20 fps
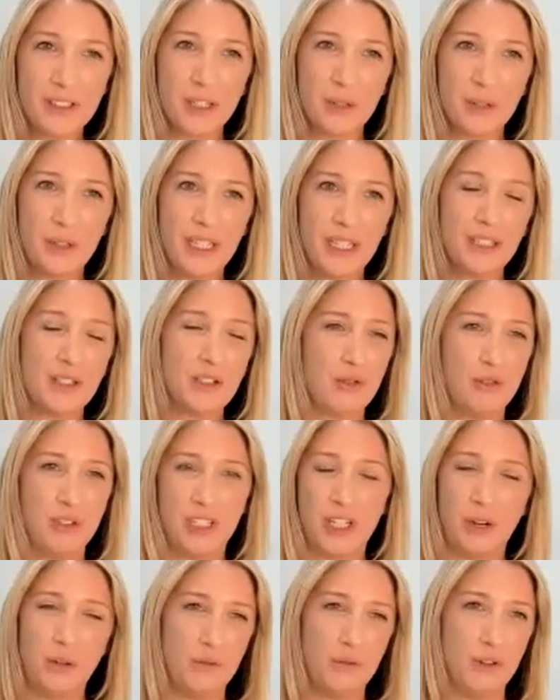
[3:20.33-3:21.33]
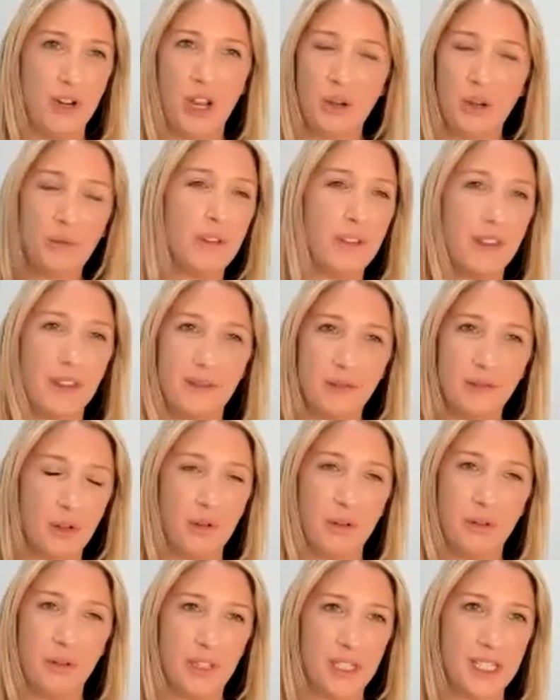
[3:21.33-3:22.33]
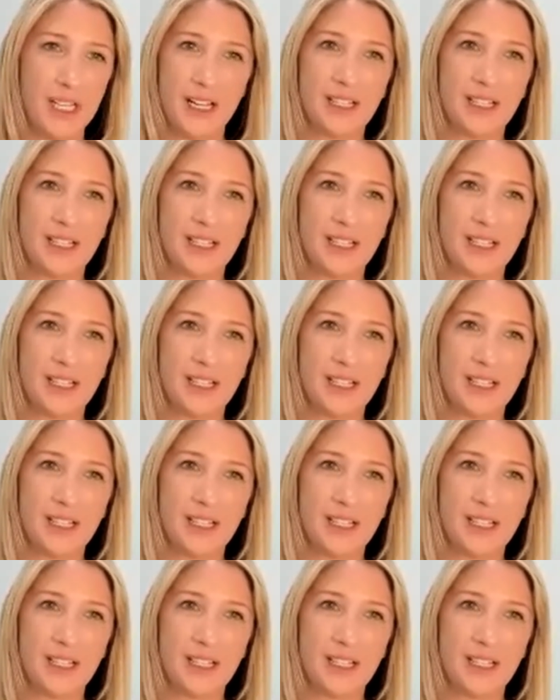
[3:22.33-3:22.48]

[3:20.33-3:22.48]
So the industry don't know that they've got this